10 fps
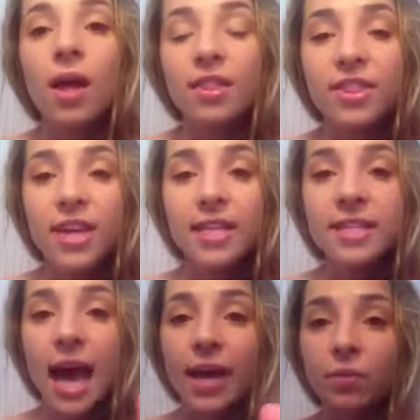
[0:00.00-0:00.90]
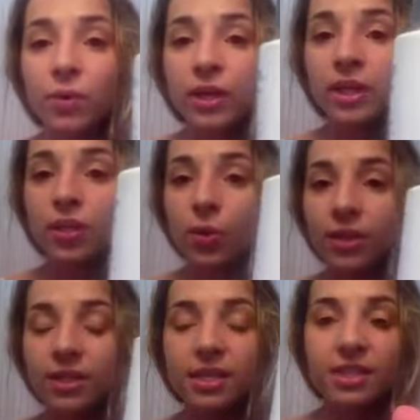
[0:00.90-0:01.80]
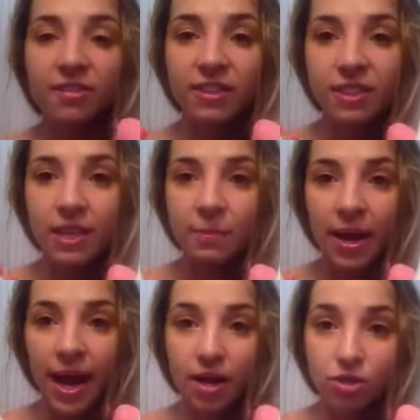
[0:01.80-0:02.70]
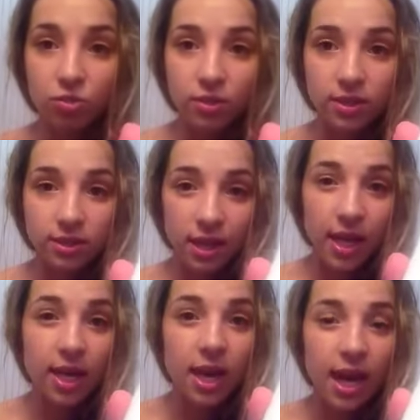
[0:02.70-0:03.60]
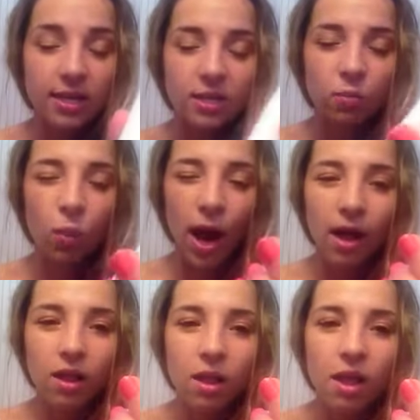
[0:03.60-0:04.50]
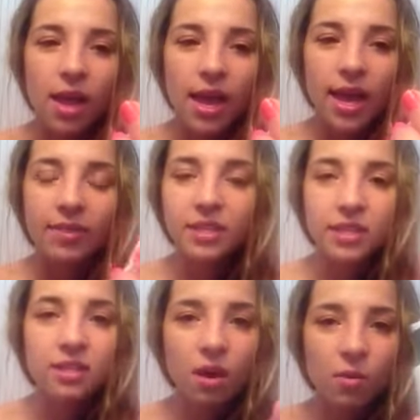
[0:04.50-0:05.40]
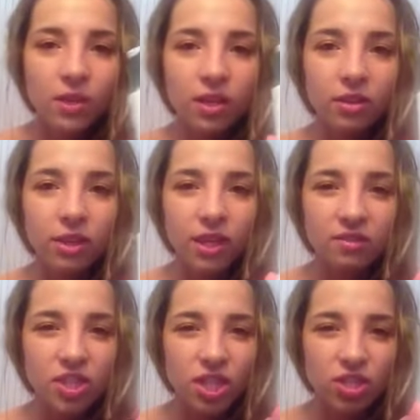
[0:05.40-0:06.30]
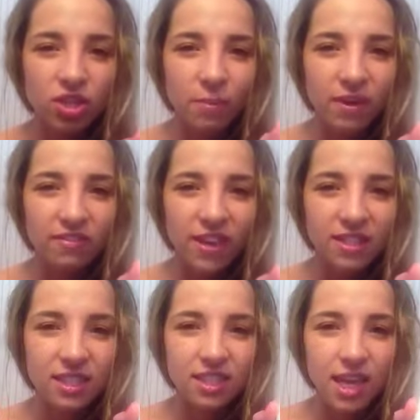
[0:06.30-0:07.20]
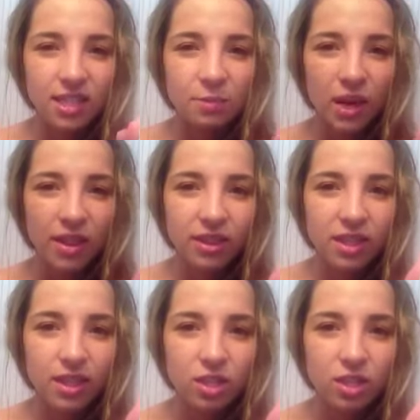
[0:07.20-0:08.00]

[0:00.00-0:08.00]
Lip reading: This, I really noticed a difference in my actual skin as well. And this is the only other thing I've changed on my face this last month.